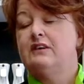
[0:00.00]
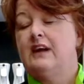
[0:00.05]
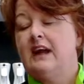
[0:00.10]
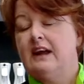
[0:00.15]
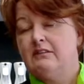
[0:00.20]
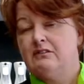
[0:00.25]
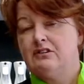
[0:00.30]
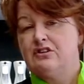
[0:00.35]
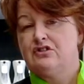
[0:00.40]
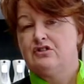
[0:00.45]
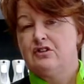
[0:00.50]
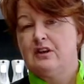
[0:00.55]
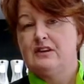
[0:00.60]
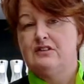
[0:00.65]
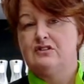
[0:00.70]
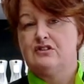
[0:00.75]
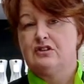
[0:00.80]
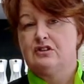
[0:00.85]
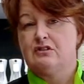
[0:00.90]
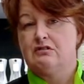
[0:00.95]
neck
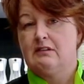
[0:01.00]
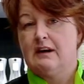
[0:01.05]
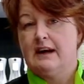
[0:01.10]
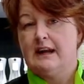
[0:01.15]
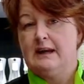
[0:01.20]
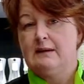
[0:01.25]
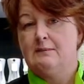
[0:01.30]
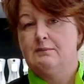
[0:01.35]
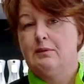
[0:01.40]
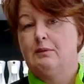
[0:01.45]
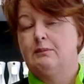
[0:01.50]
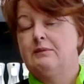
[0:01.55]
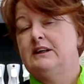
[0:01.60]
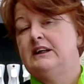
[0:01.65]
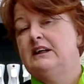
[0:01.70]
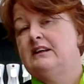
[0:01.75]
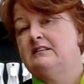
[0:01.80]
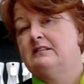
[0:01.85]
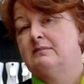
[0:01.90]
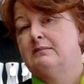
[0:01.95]
restraints are great, but we
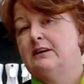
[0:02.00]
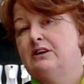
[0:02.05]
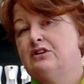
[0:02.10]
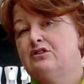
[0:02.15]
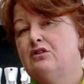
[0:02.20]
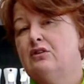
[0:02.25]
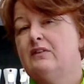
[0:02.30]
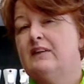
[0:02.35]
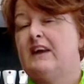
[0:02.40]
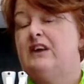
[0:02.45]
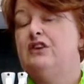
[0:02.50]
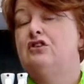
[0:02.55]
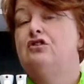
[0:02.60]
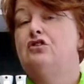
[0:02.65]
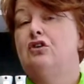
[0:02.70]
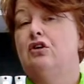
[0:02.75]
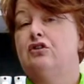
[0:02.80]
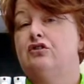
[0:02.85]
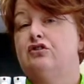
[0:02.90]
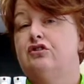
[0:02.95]
need to make sure they're
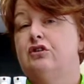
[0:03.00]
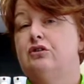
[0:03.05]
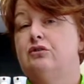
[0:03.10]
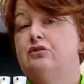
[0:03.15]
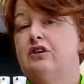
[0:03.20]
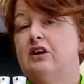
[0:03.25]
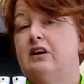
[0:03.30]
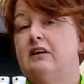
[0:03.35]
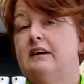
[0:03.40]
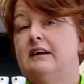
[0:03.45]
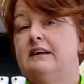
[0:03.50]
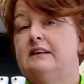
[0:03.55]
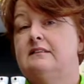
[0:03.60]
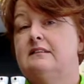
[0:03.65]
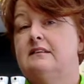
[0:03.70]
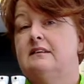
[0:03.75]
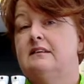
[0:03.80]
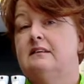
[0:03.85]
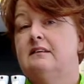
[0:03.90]
not too tight.